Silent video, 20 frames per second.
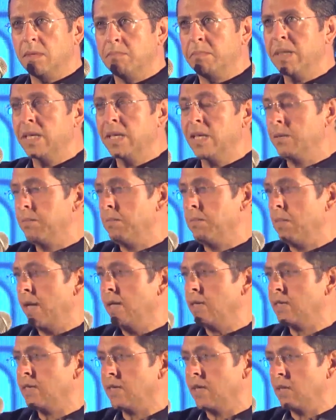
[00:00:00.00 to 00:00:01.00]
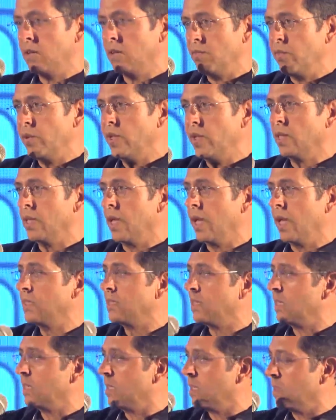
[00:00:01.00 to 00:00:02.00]
be in a mindset of
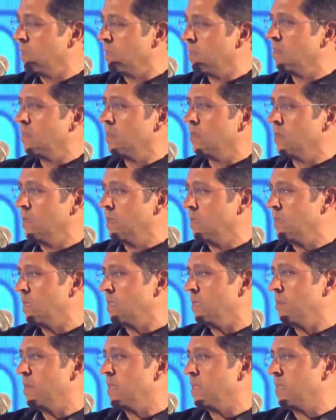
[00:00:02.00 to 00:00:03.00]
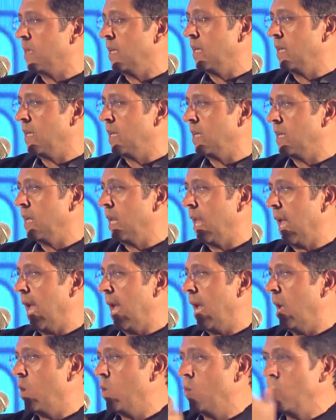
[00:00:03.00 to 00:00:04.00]
realizing that this is a mistake and
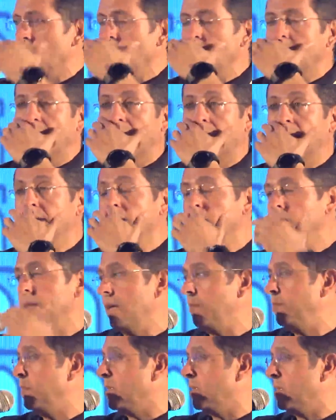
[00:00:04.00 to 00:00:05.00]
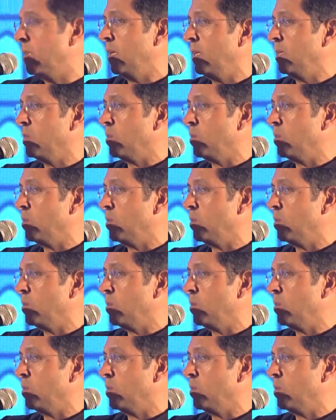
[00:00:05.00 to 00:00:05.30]
how we handle that mistake.